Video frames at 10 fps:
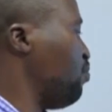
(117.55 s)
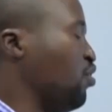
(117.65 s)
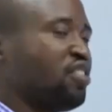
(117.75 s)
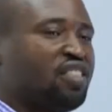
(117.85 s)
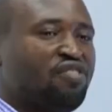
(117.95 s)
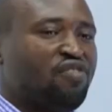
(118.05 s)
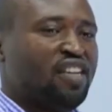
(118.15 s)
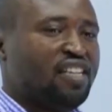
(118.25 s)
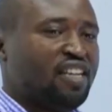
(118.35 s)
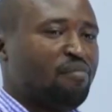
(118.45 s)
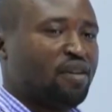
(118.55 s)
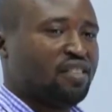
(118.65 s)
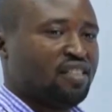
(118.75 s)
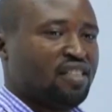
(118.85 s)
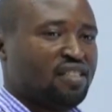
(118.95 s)
positive n
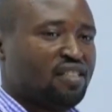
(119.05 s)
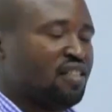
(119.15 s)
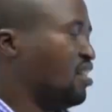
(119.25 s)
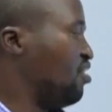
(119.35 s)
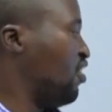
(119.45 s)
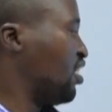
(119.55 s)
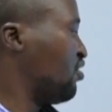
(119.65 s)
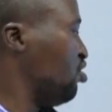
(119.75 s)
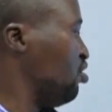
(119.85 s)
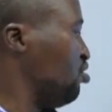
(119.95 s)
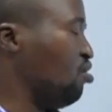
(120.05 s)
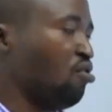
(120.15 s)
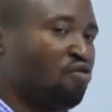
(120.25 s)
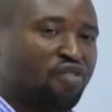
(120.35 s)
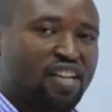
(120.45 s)
numbers, the factorial
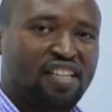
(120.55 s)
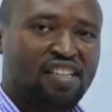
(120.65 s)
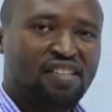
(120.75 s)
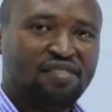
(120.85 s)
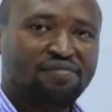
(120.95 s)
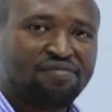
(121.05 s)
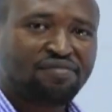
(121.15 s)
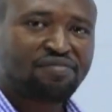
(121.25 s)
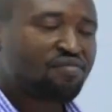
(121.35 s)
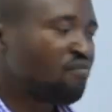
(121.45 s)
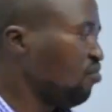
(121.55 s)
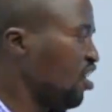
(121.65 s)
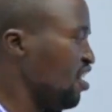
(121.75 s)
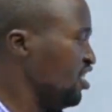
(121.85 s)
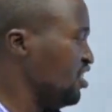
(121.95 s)
of n,
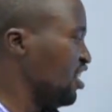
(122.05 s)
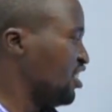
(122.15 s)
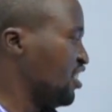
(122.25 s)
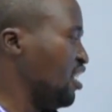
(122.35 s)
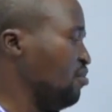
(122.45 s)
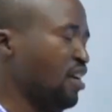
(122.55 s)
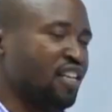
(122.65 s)
this is the same